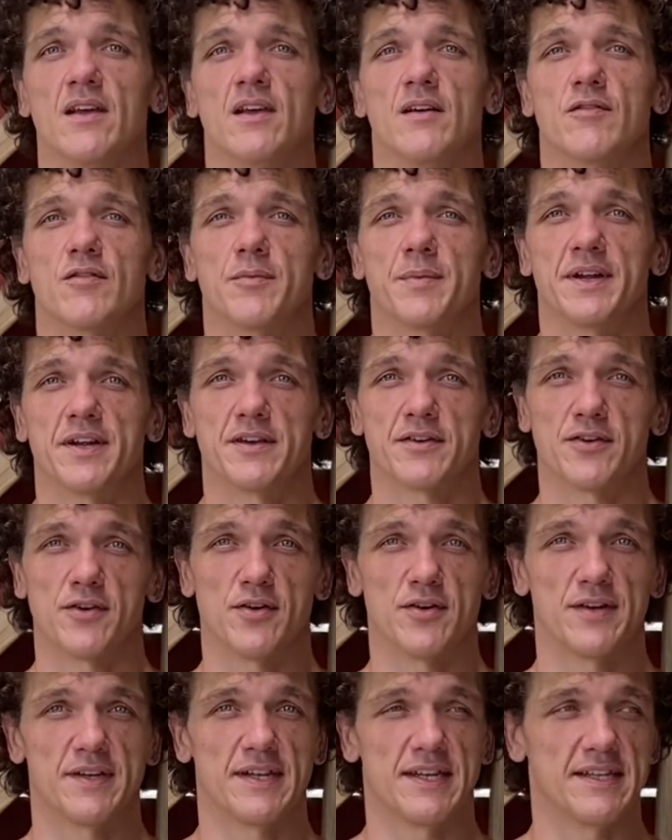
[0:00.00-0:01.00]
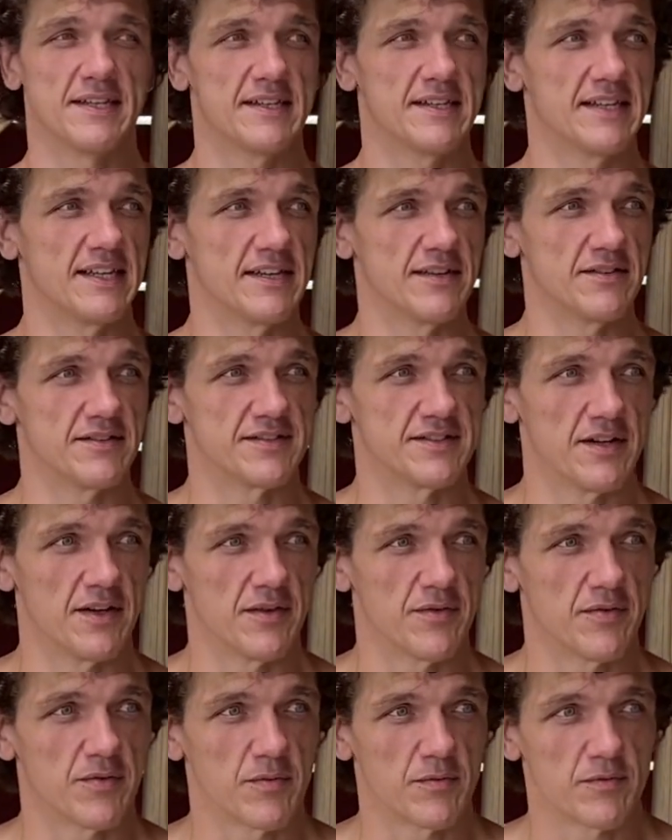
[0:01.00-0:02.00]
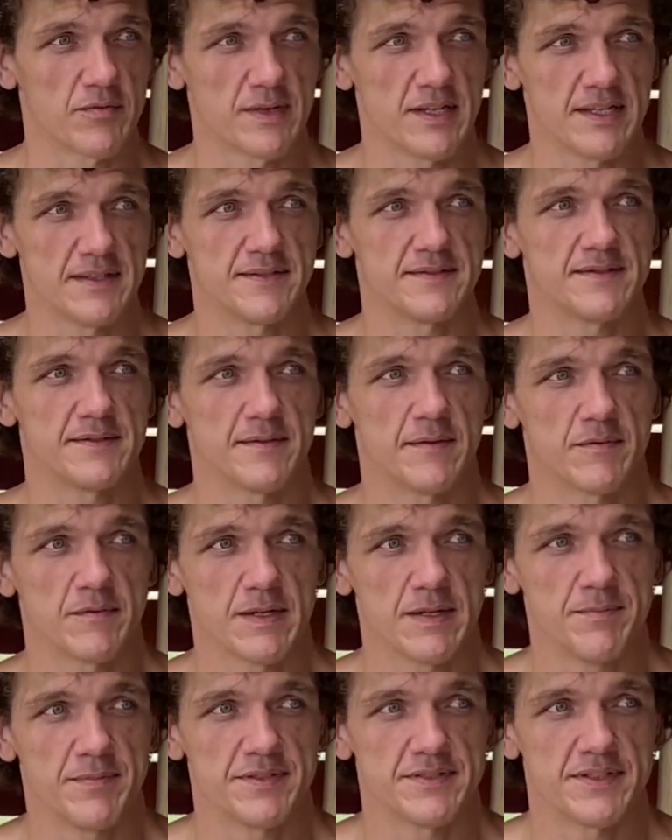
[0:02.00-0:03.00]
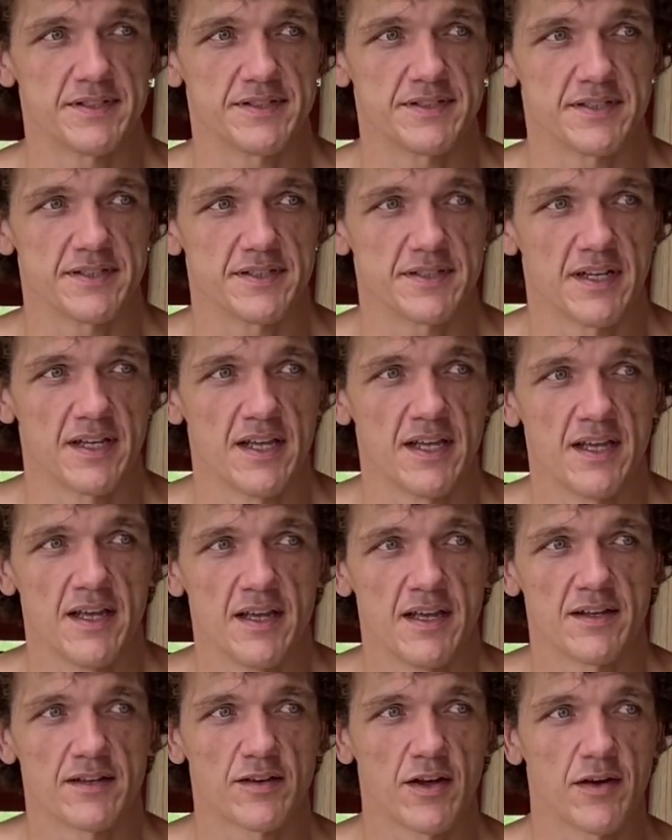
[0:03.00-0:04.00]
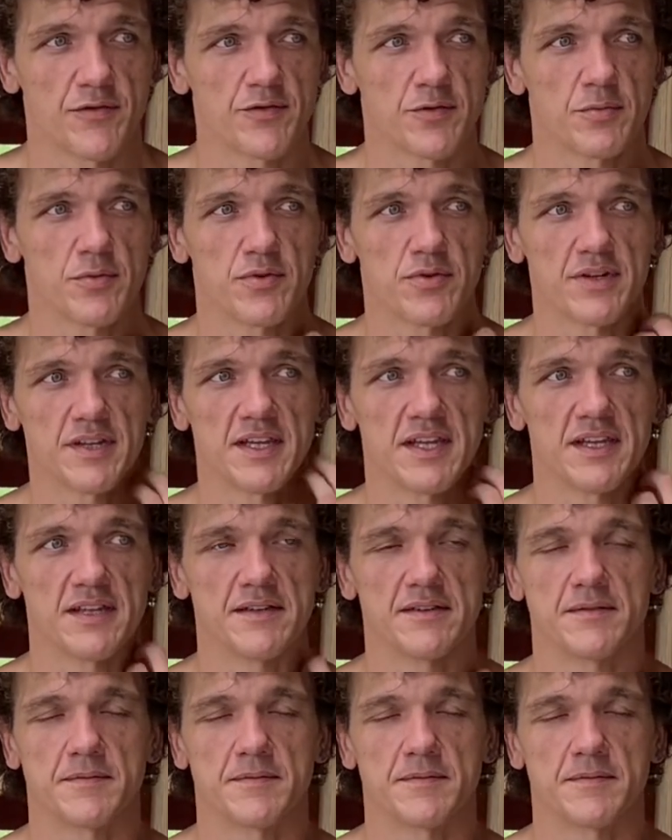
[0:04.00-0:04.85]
From here, go ahead and get yourself repositioned, comfortable again.